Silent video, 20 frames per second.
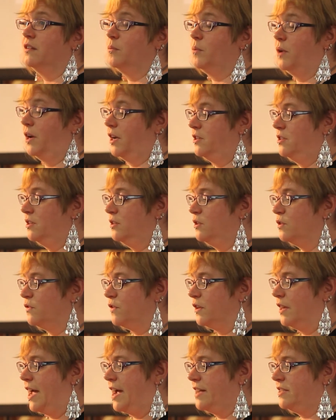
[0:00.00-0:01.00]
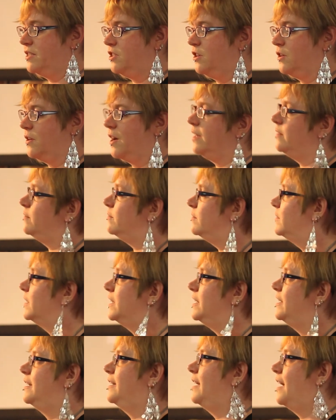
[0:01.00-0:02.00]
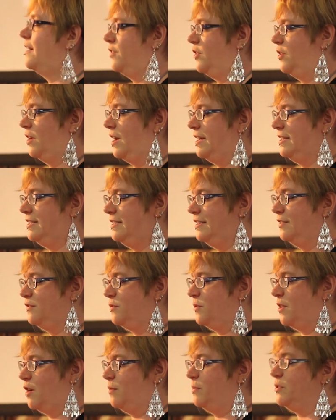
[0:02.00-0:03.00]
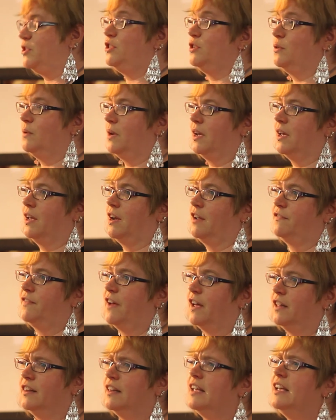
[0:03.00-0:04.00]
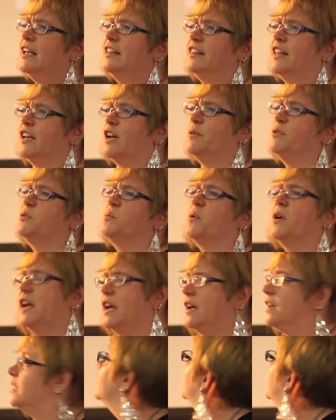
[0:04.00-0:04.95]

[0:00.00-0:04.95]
When I took over last year, I really didn't have a good idea of what I was doing, and I felt like I was working in a